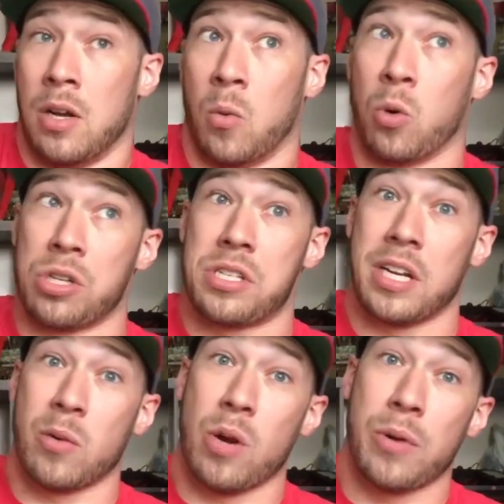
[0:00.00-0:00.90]
we're
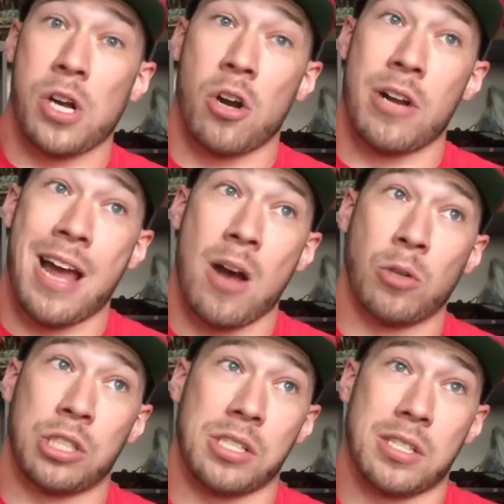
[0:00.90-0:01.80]
sitting where we are now,
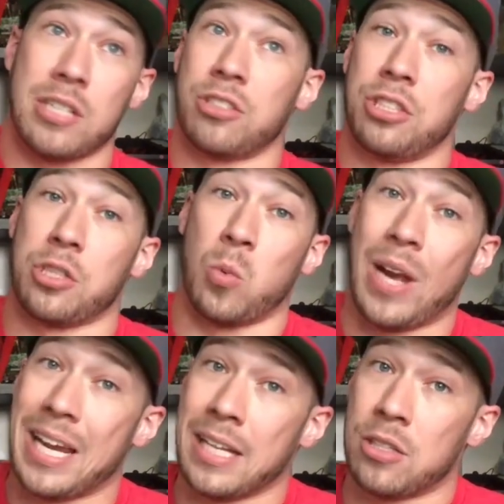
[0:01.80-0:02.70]
which is essentially just
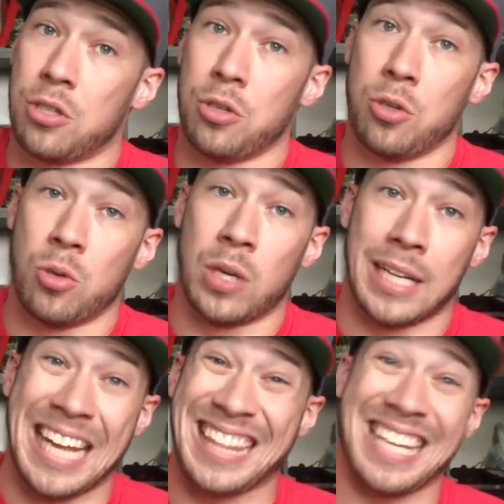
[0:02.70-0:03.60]
waiting to
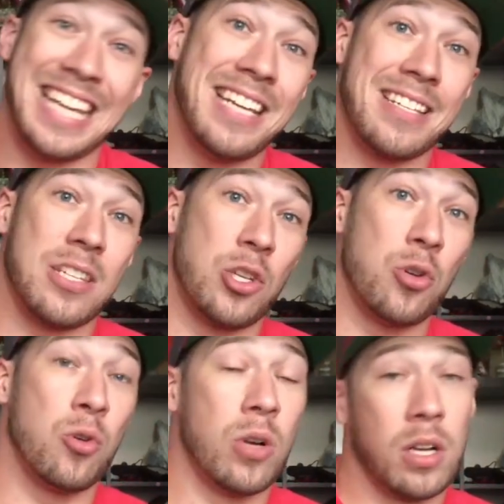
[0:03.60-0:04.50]
get the keys
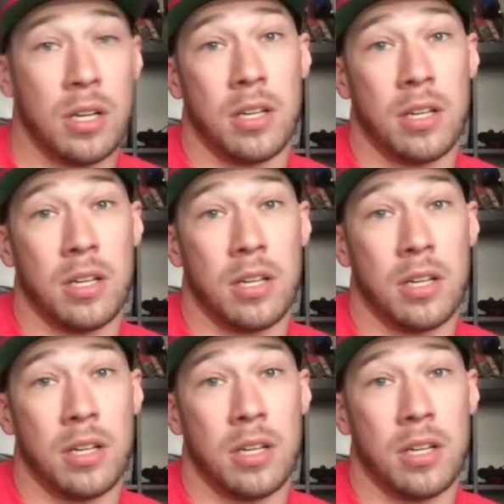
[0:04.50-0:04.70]
to